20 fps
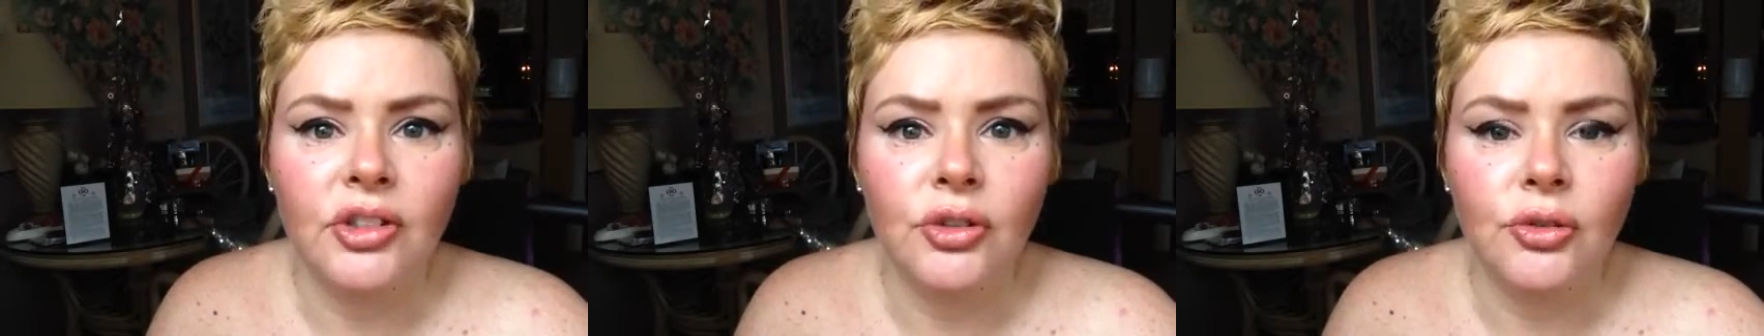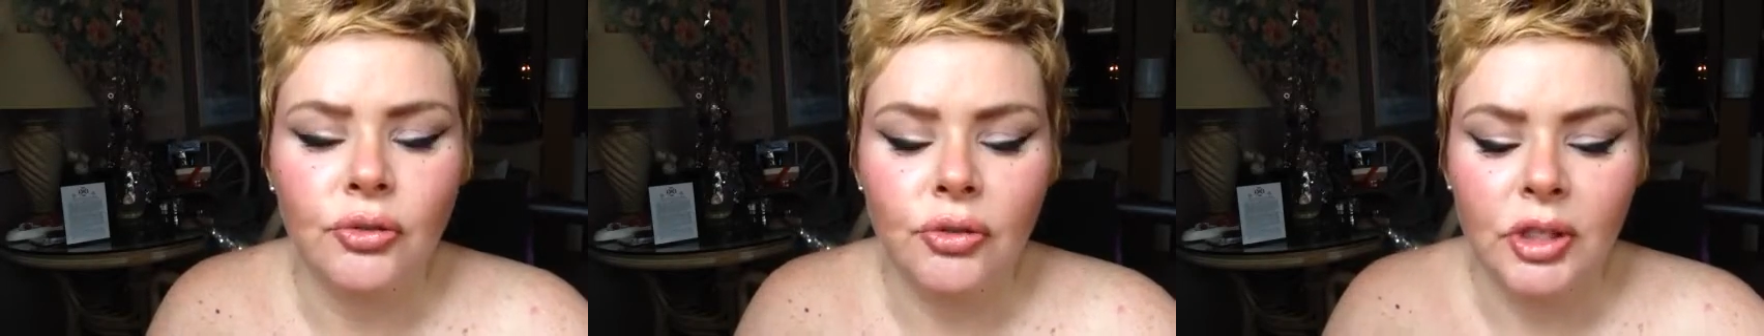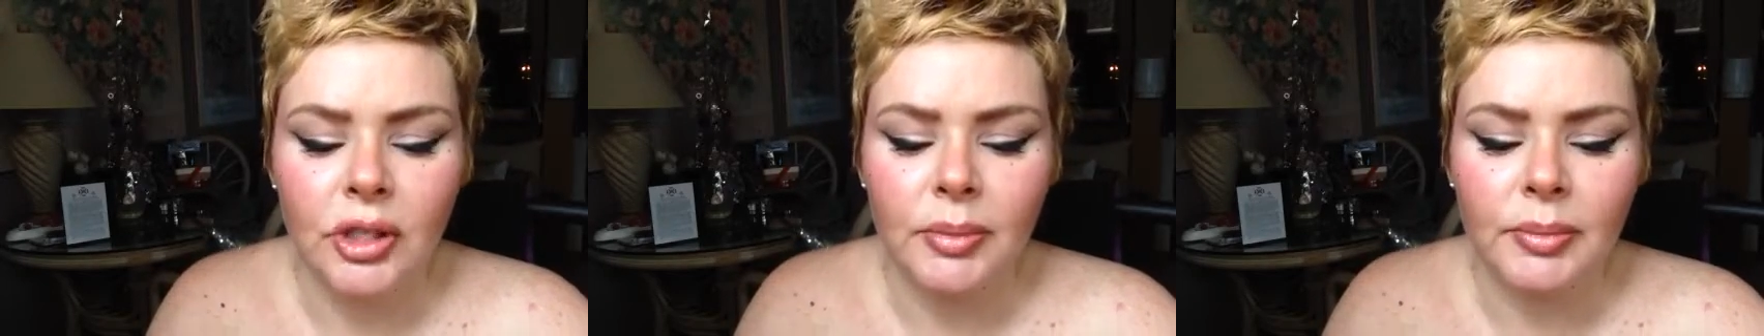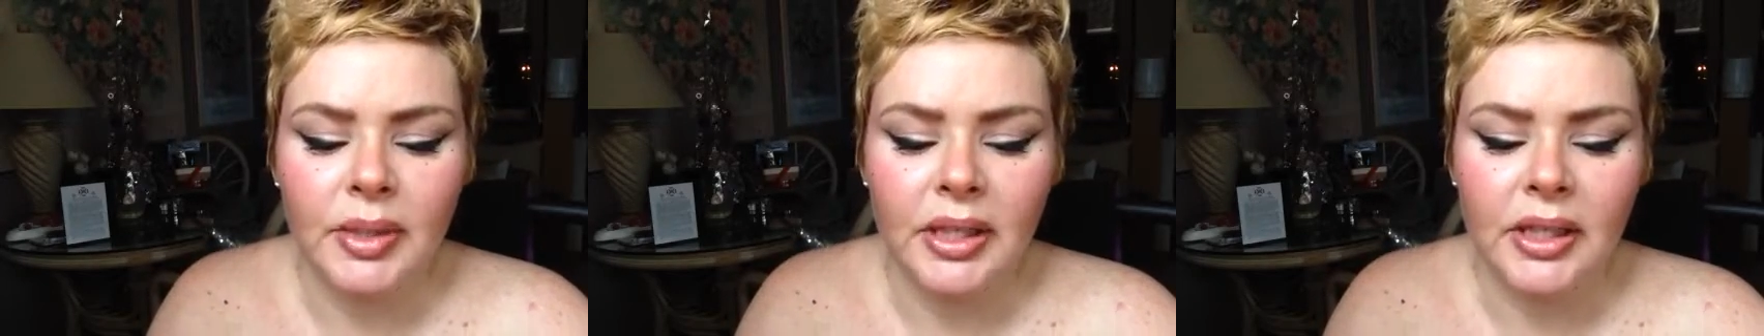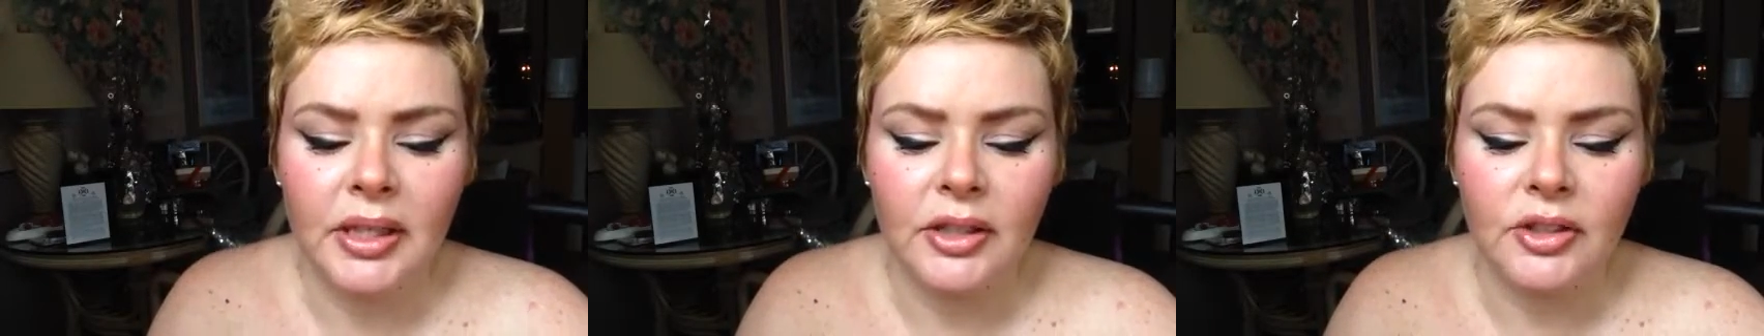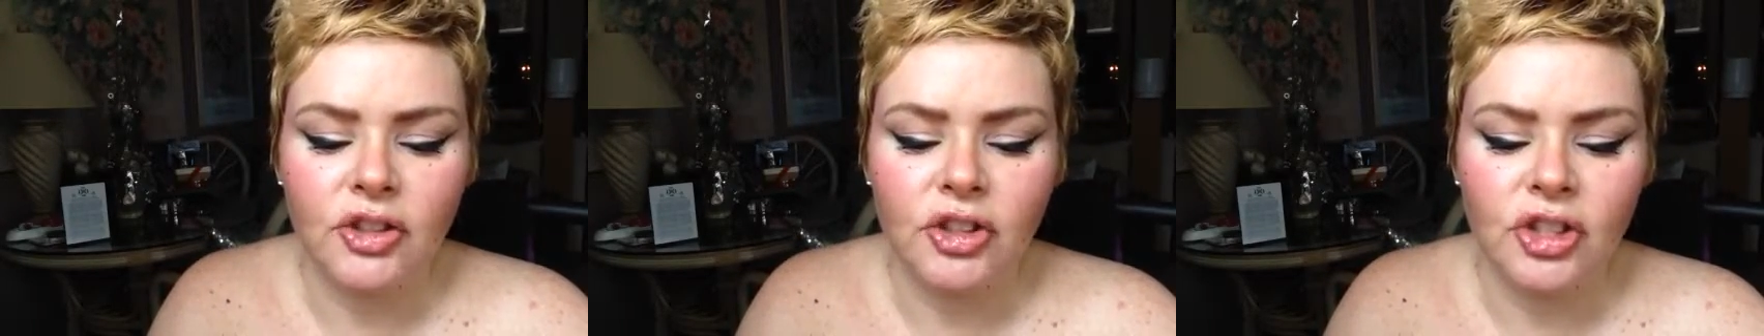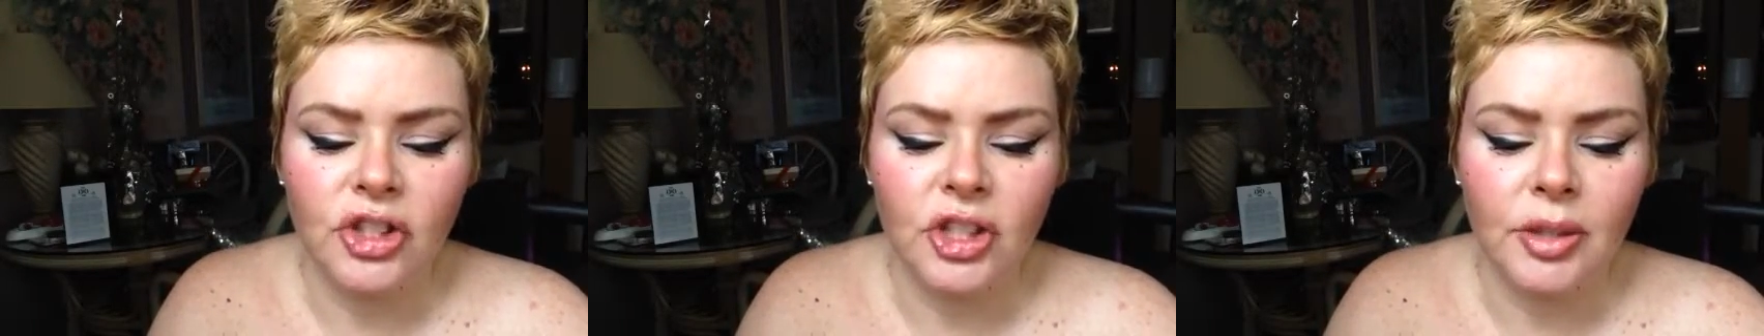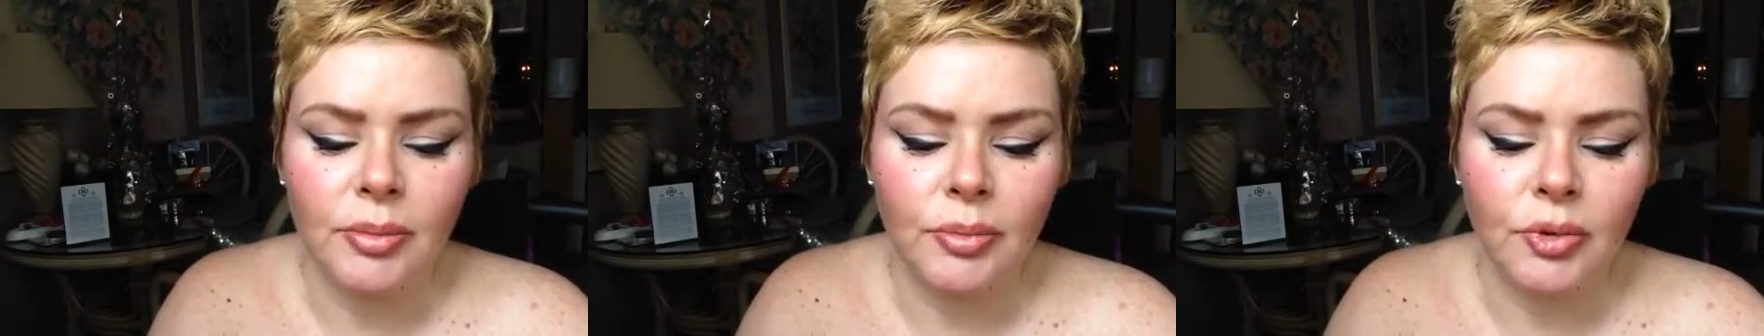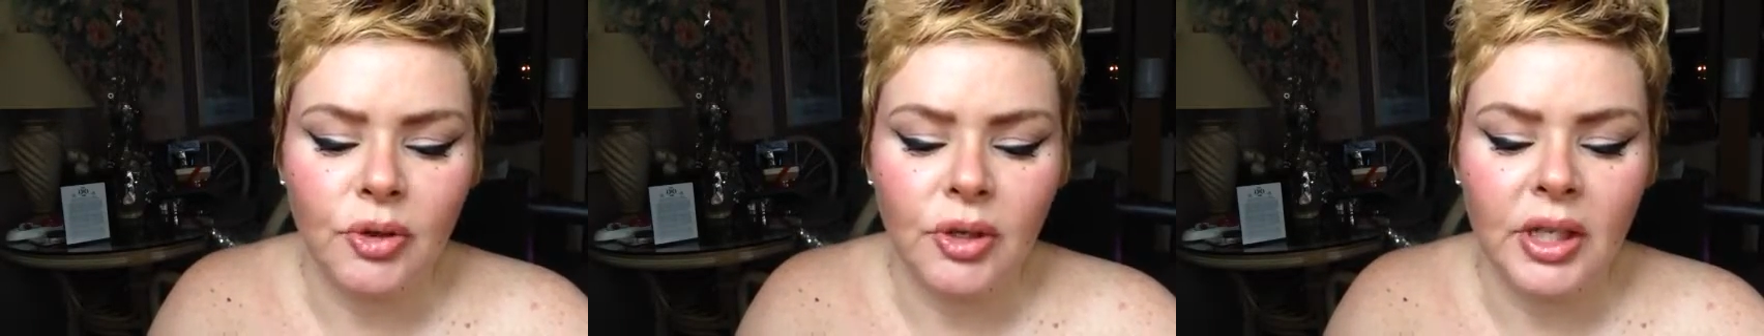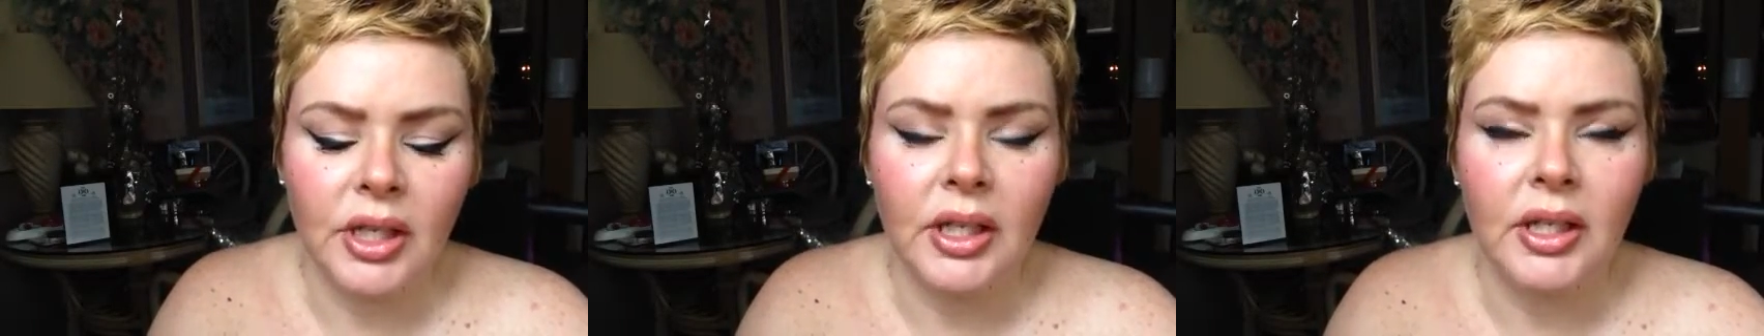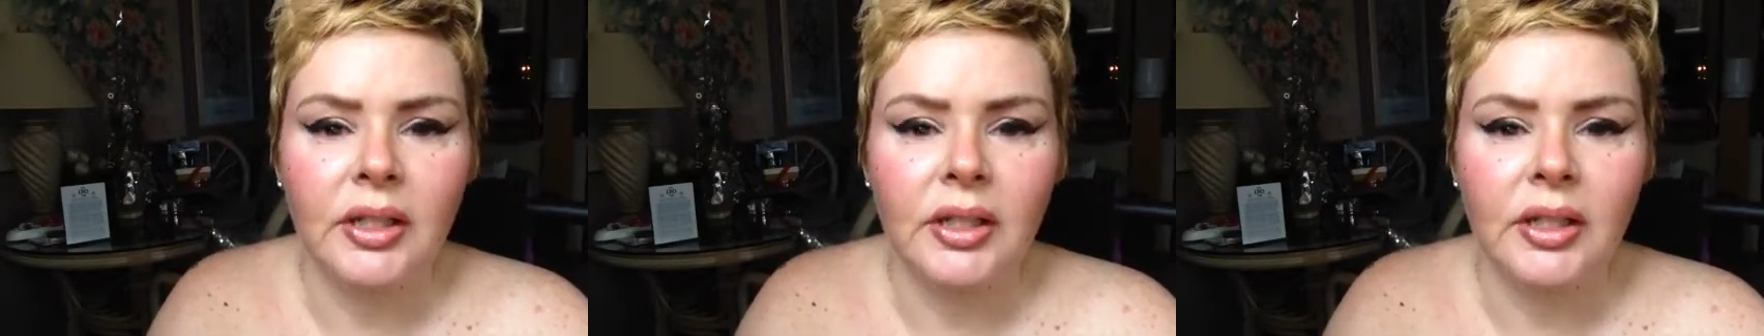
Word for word: and creamy and shimmery